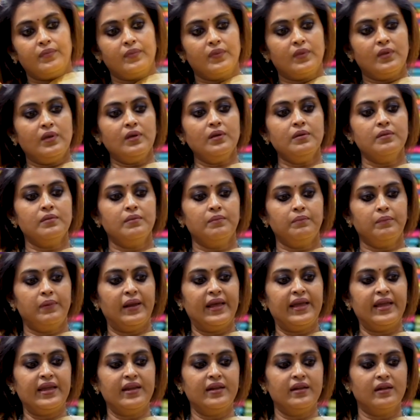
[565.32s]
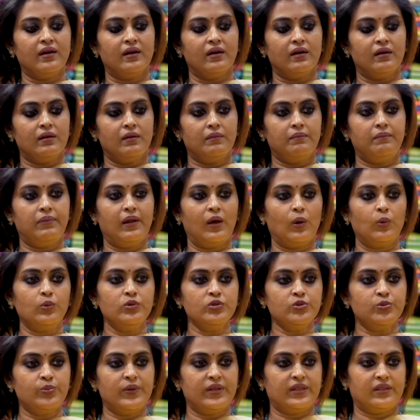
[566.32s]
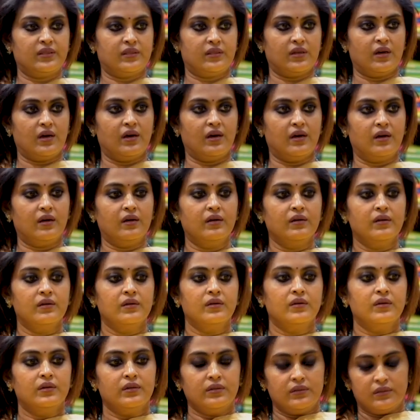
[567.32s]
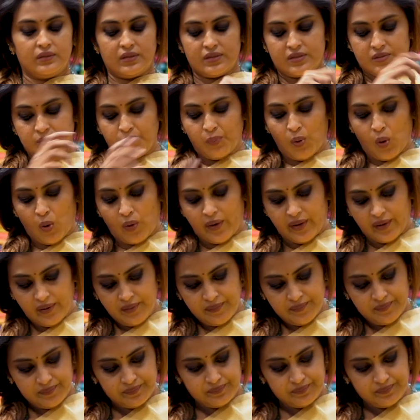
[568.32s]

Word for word: Okay. Plain uh, blouse with uh, this border.